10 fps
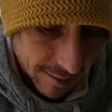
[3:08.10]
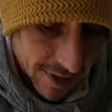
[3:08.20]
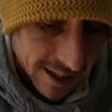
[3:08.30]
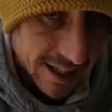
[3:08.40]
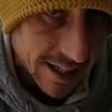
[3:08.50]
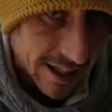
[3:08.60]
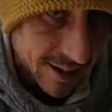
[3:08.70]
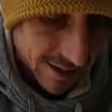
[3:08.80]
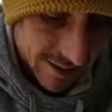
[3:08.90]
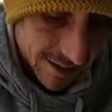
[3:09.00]
I'm not
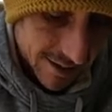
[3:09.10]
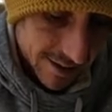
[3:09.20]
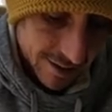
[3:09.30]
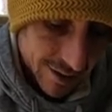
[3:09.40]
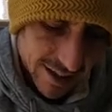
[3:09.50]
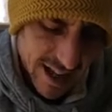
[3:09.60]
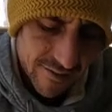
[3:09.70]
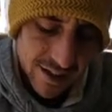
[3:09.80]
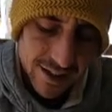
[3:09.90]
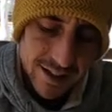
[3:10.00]
kidding.
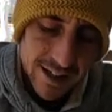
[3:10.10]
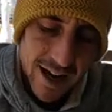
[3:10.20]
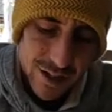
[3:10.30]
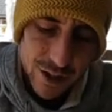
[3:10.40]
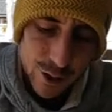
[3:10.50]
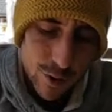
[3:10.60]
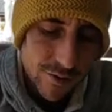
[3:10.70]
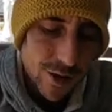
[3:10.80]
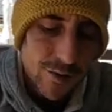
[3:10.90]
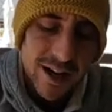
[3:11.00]
seven. Nasty
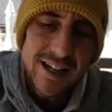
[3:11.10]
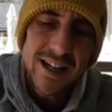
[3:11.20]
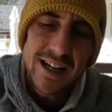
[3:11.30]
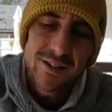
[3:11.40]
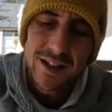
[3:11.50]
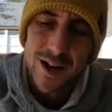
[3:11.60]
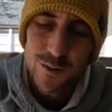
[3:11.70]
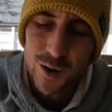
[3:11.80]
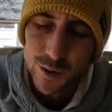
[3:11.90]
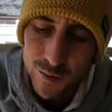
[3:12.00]
twelve. You know what I did? I even
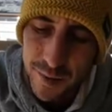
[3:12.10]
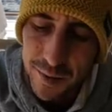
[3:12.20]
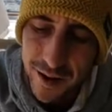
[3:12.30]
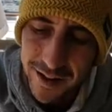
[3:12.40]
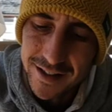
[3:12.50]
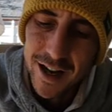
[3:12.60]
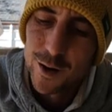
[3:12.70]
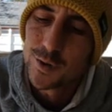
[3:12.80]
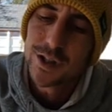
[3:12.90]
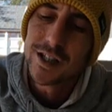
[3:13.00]
got a rose for my boss.
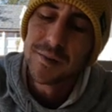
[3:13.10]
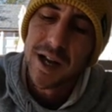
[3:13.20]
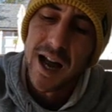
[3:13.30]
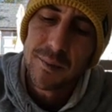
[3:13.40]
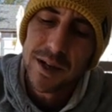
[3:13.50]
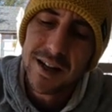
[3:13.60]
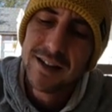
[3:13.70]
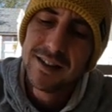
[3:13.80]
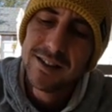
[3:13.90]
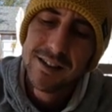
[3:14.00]
I hope she's going to be happy.
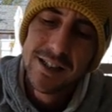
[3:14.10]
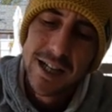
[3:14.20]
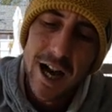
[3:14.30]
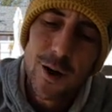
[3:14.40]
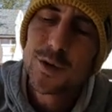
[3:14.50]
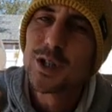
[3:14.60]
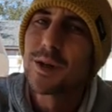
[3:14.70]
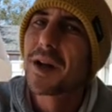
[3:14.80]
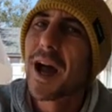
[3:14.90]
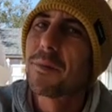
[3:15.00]
I hope she's gonna